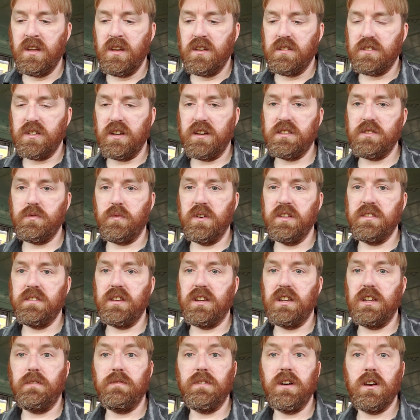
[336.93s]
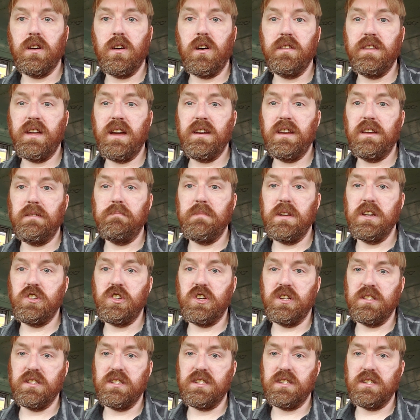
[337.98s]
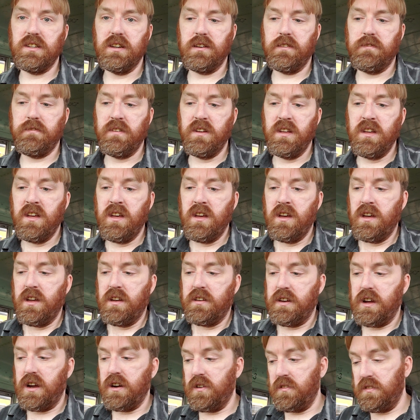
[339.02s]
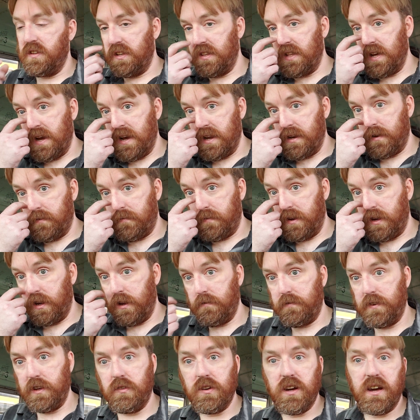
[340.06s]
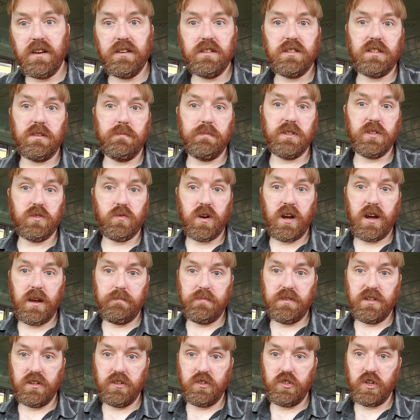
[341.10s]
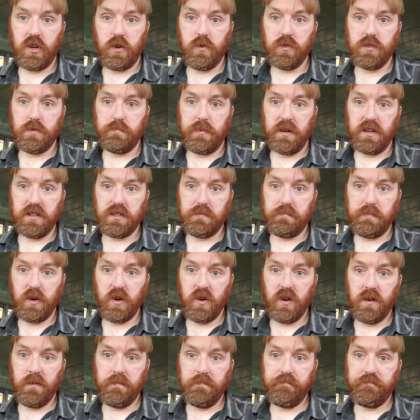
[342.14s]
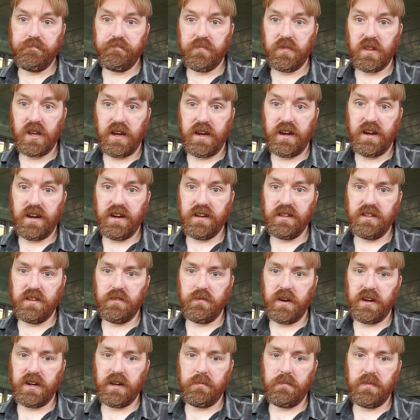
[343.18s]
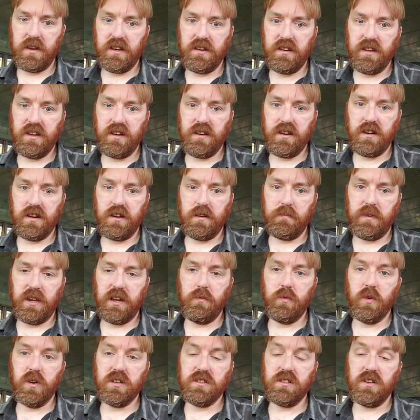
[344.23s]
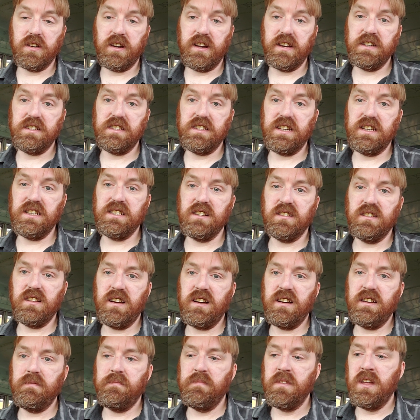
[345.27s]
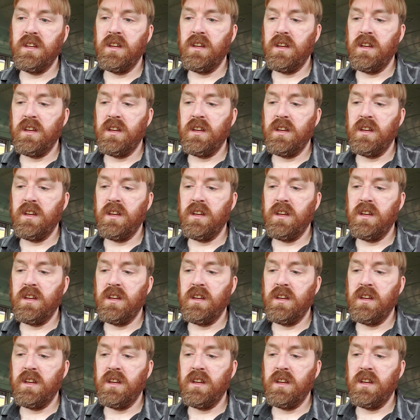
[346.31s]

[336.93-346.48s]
So that's one thing. You've got all that emission stuff. Not only that, if any of you guys subscribe to Joe's Bus Barn, I highly recommend it. He works on ICs a lot.